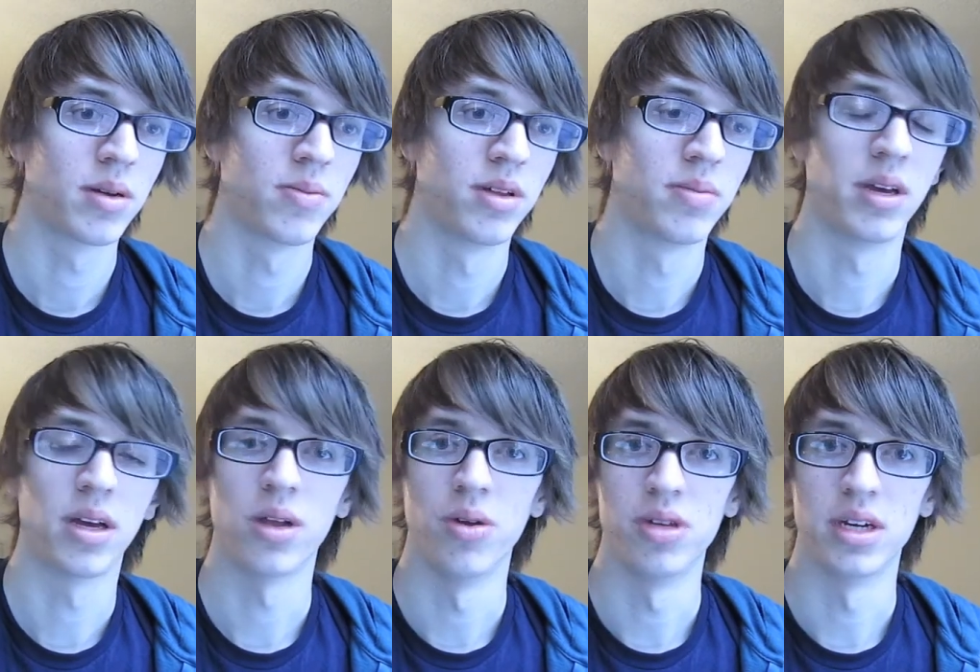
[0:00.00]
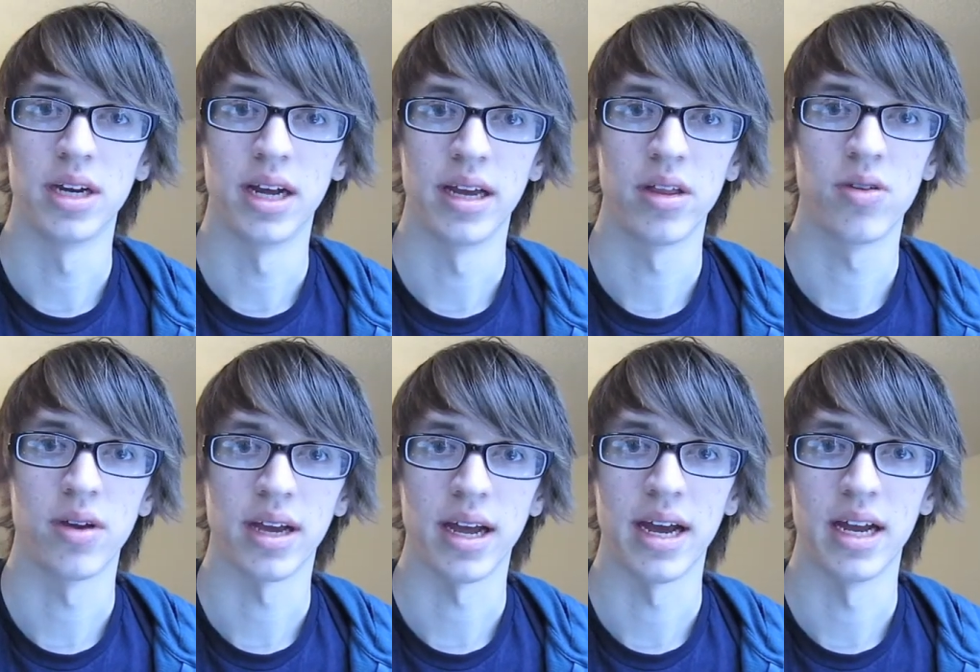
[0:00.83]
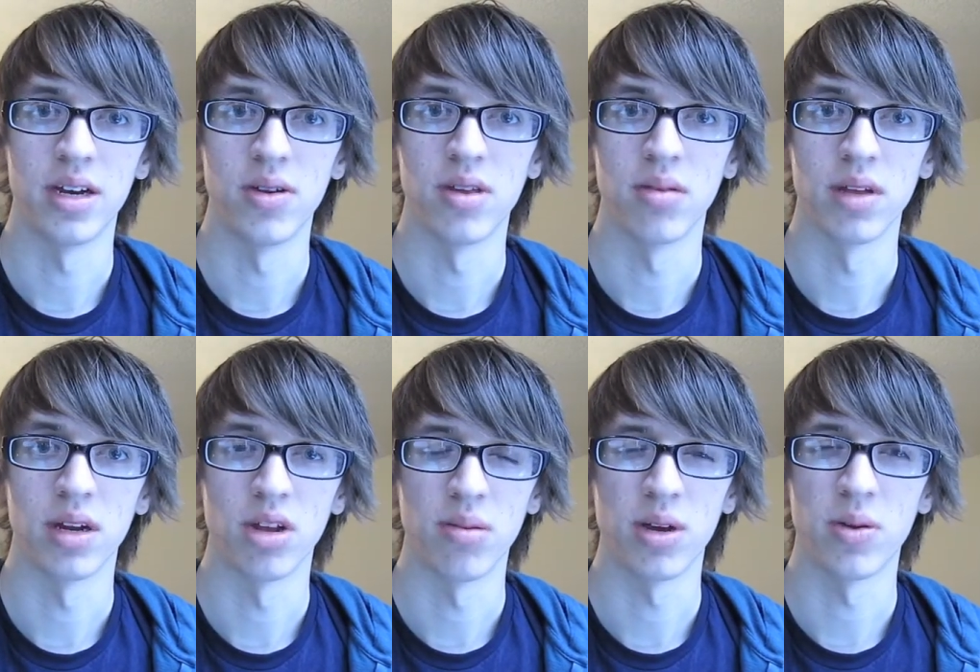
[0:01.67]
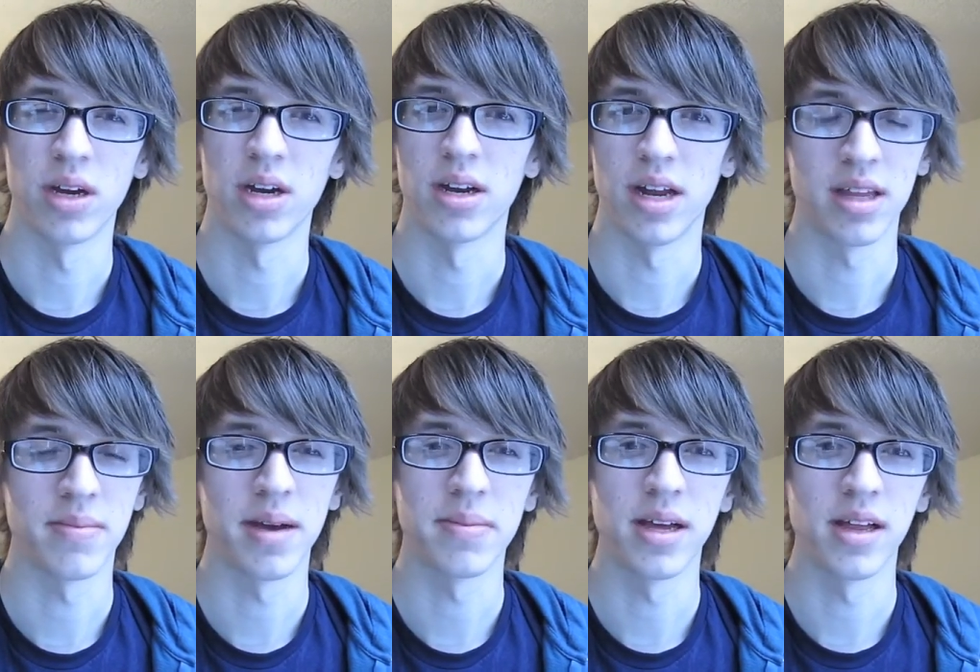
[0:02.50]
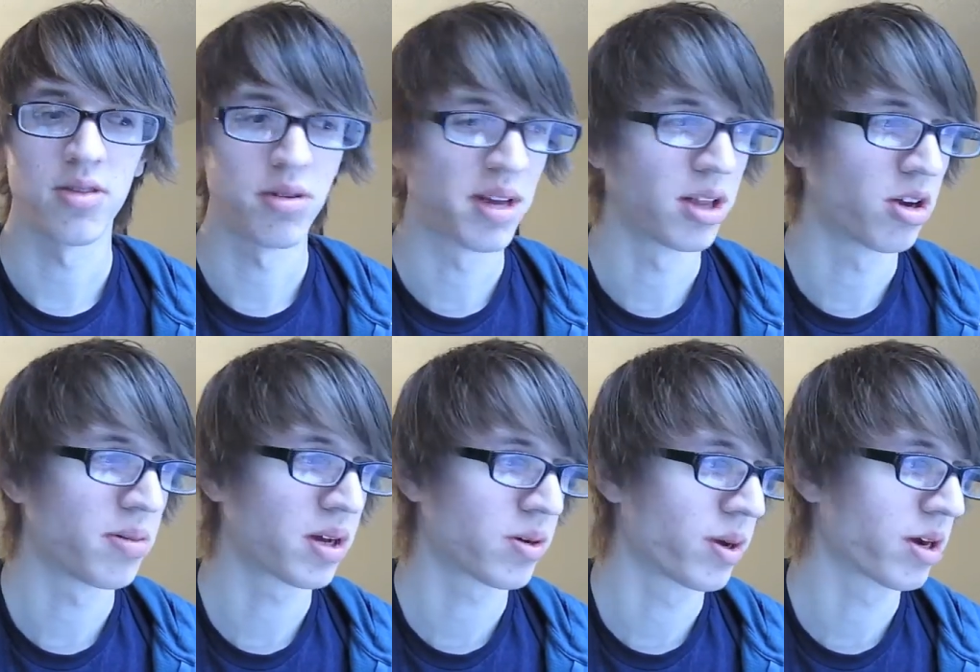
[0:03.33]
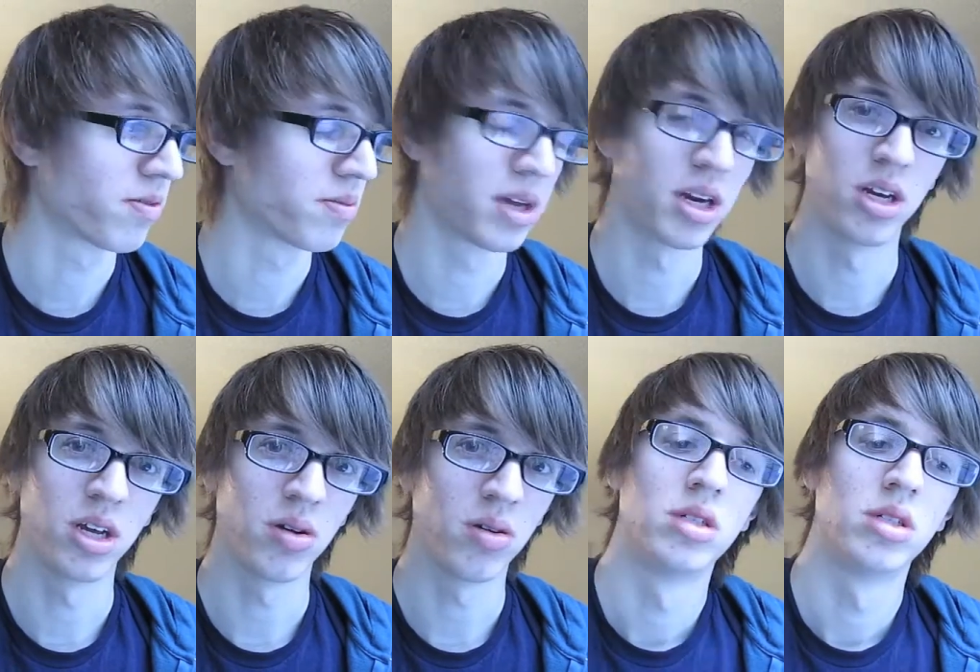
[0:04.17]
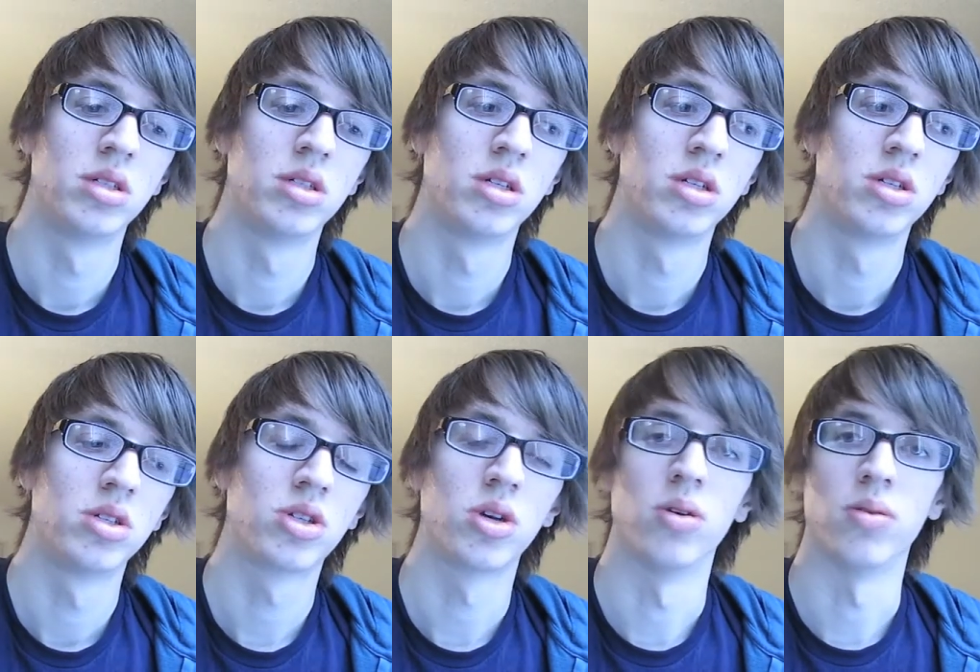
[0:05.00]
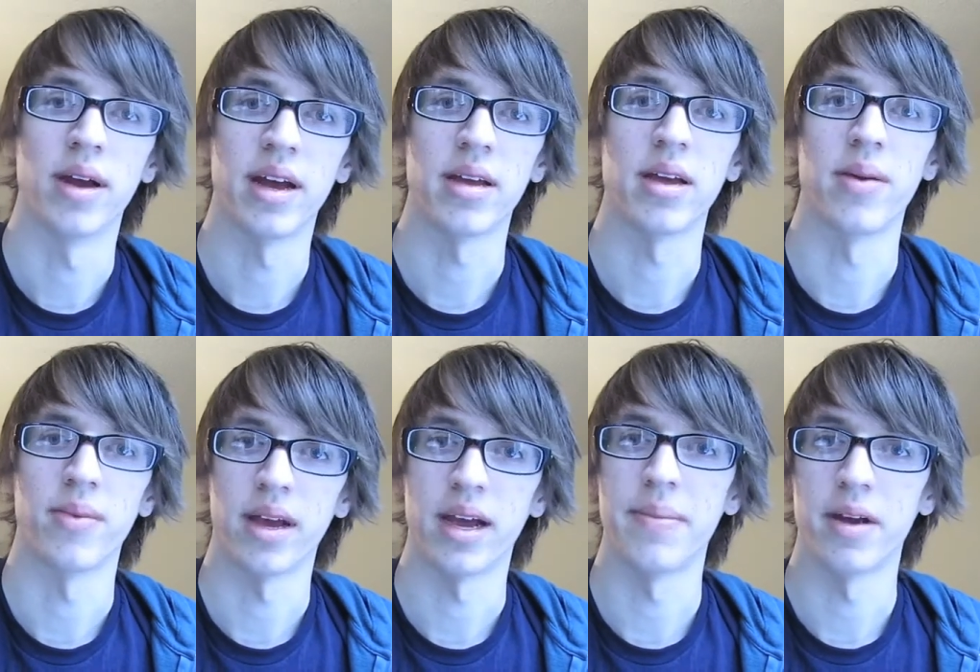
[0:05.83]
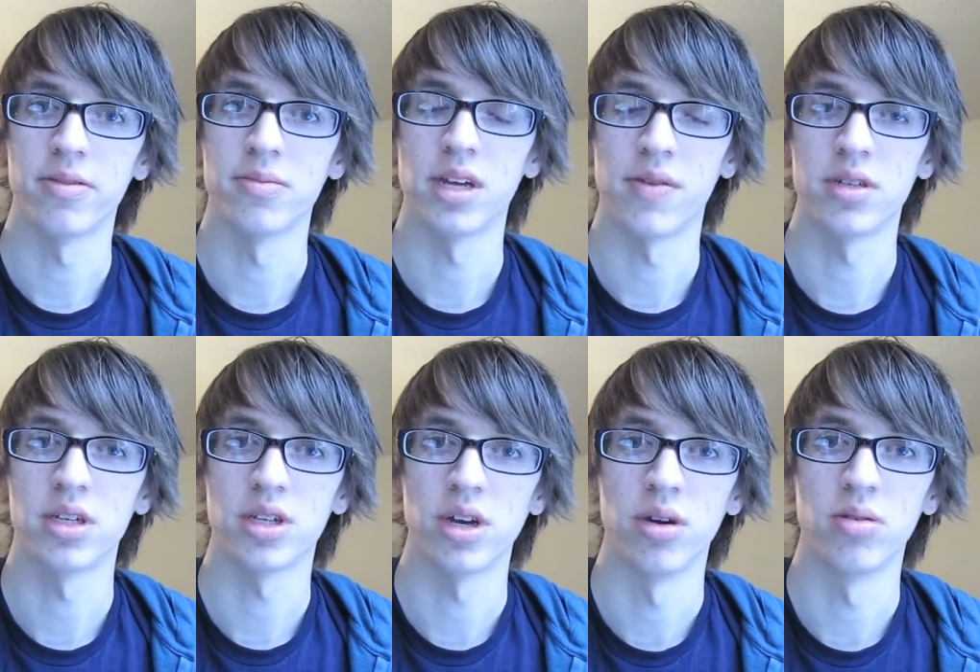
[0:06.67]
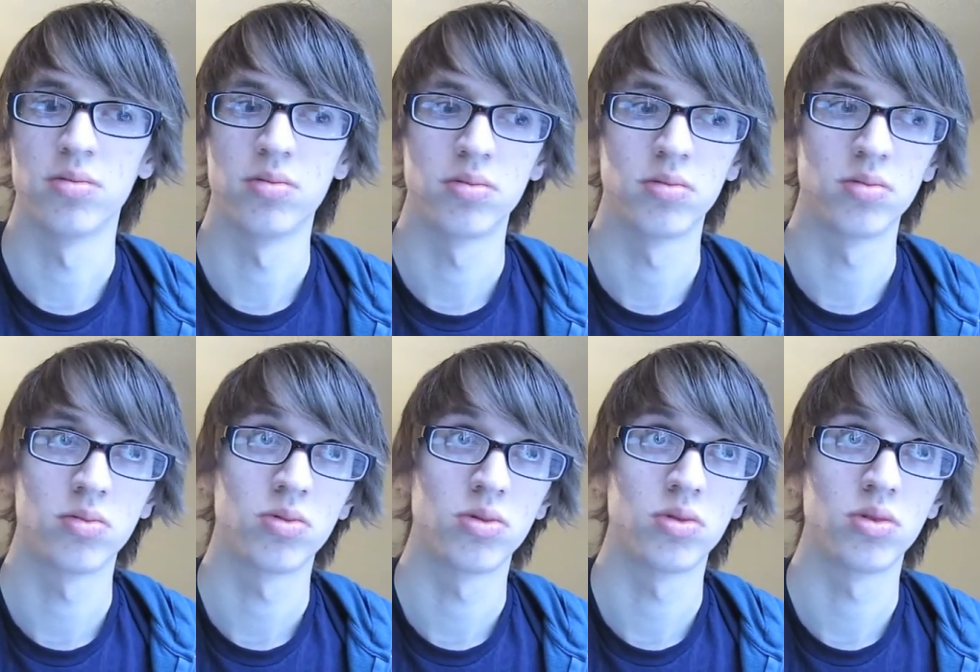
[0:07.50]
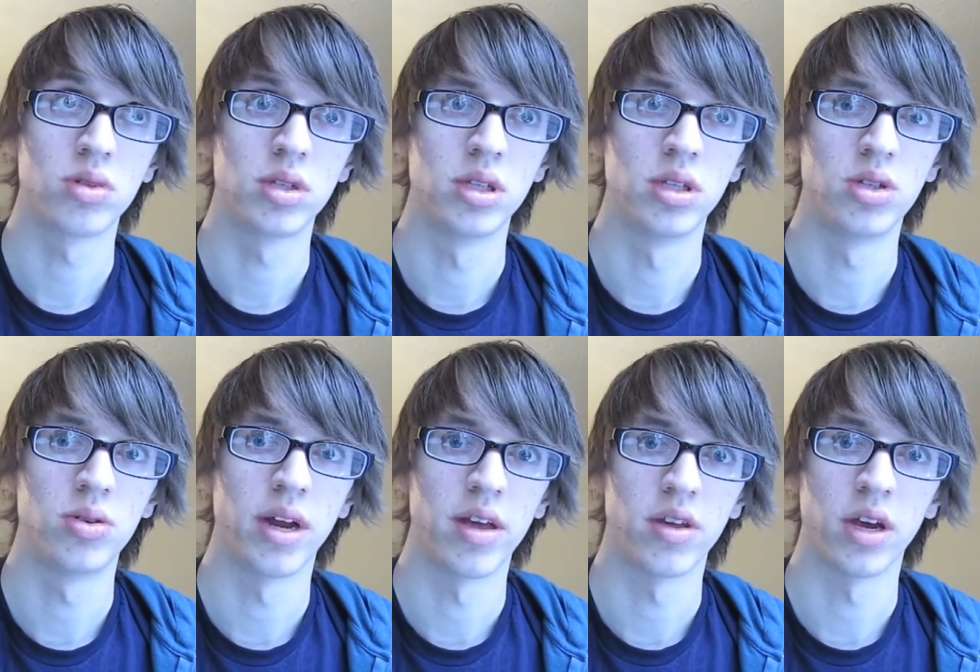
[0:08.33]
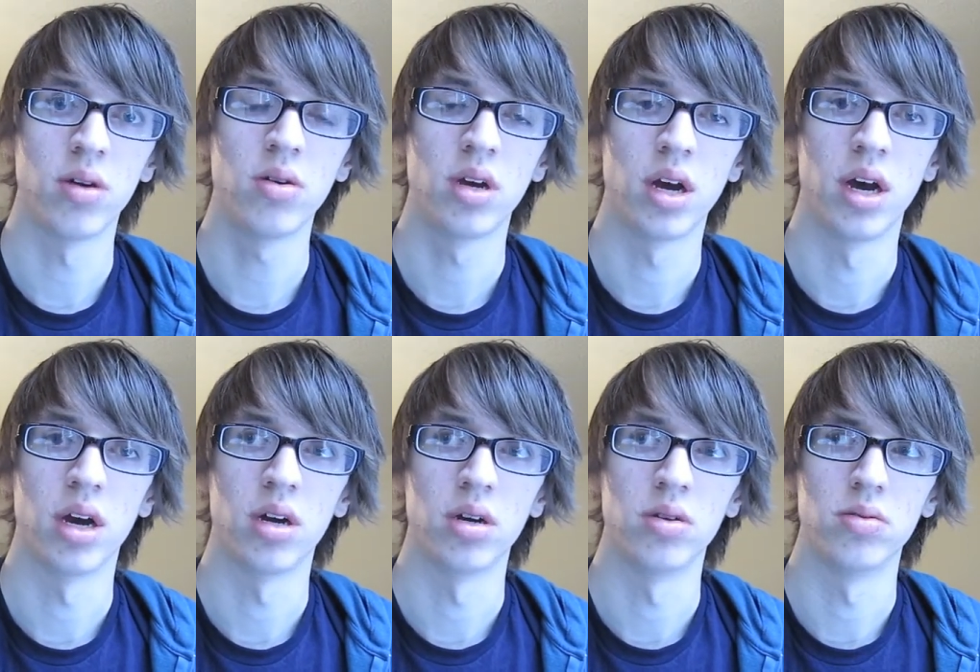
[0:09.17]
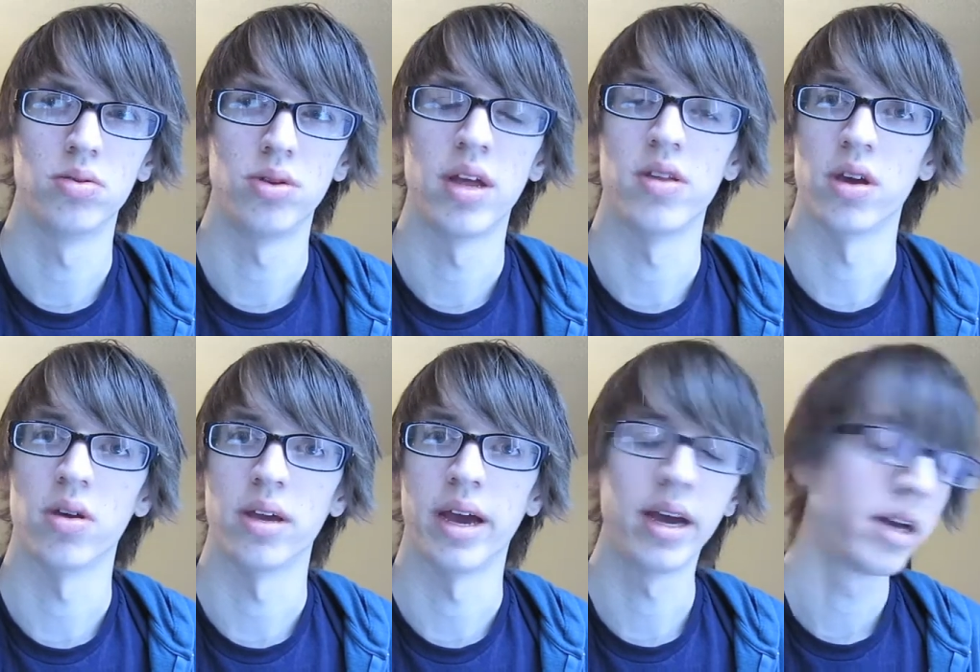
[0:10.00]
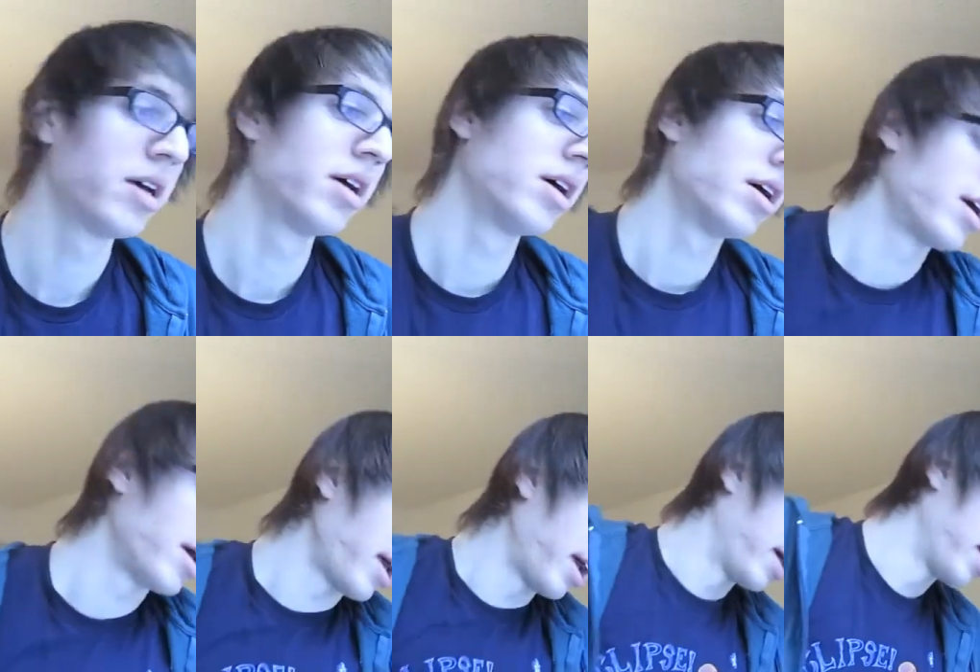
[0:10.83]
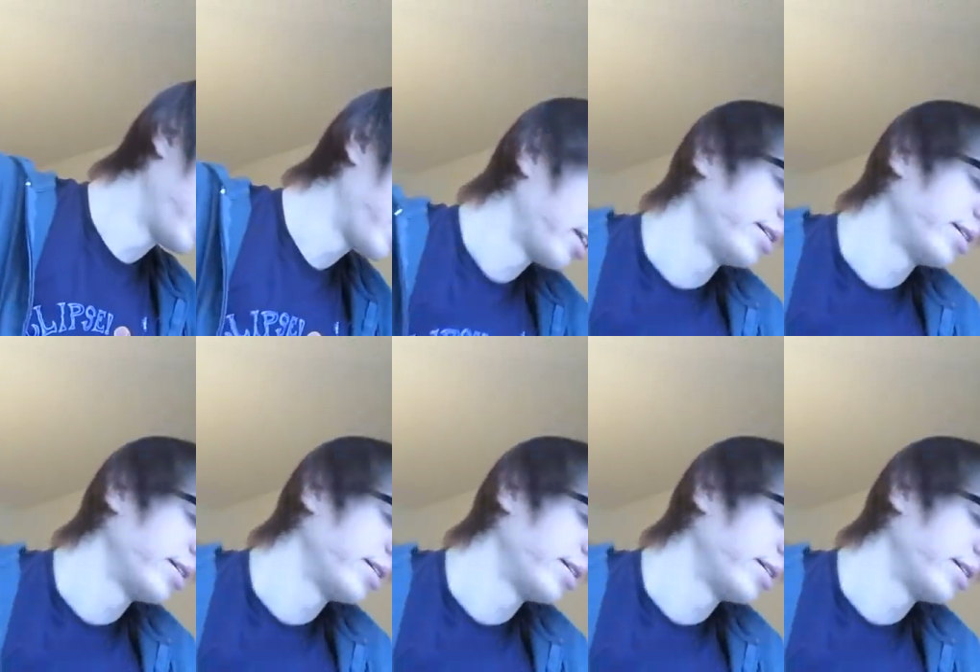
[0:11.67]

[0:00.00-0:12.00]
With me closing tonight, so I kind of had to do something a little bit quicker, and I think my playlist would be a little bit quicker for me to do. So I got back from San Francisco 2 days ago, yeah, and